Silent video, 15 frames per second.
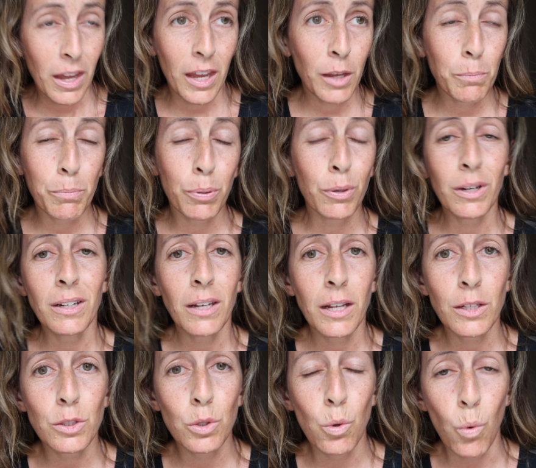It
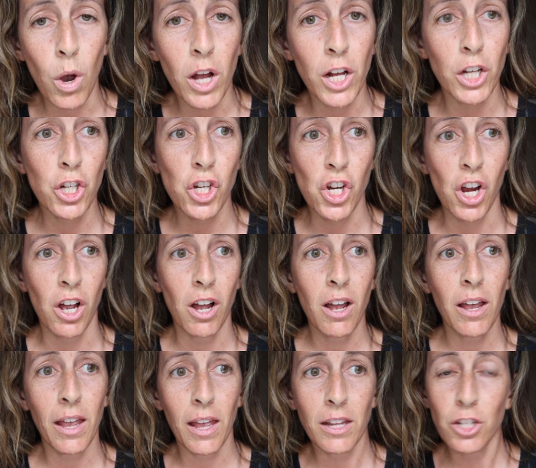predates Gua
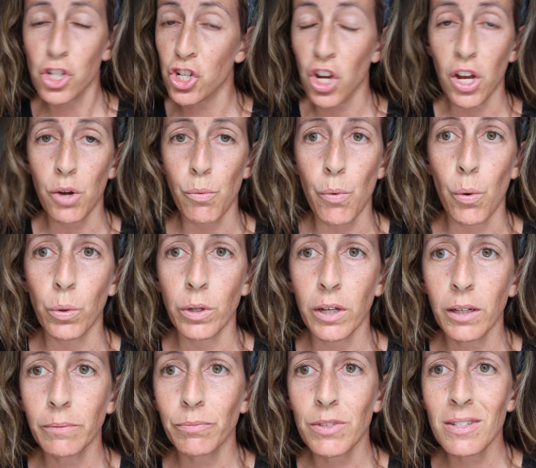Sha and Jade
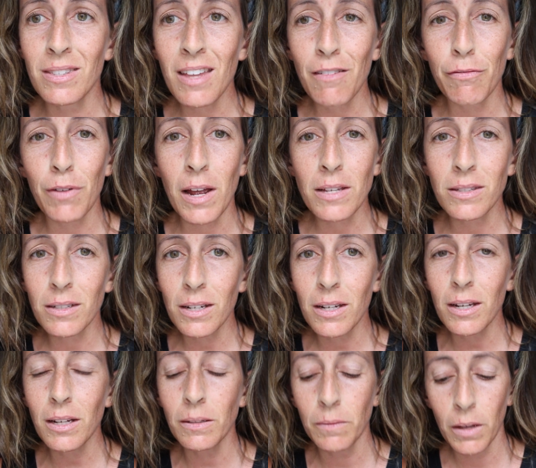Rolling. Isn't that
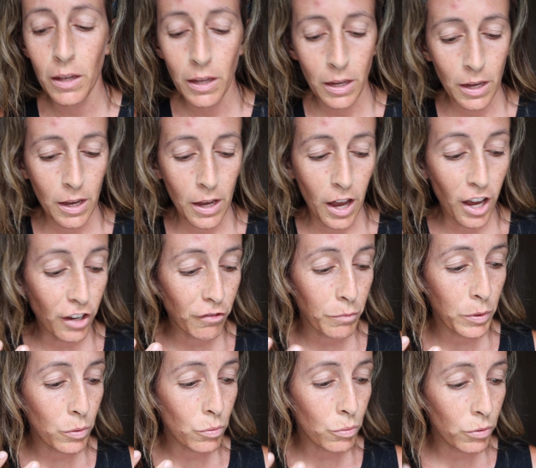fascinating? I've
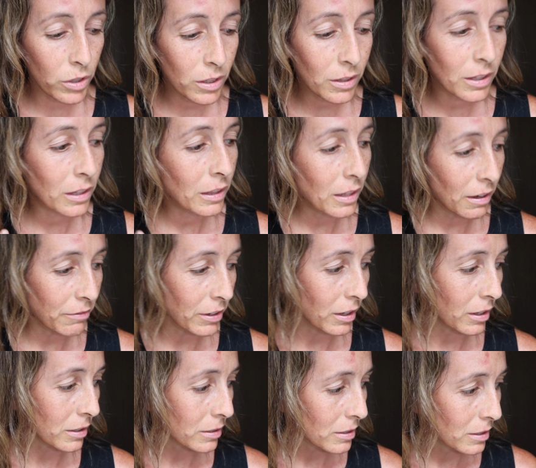been really loving
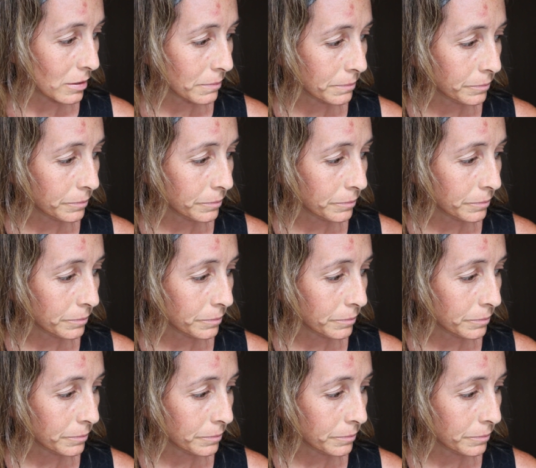it.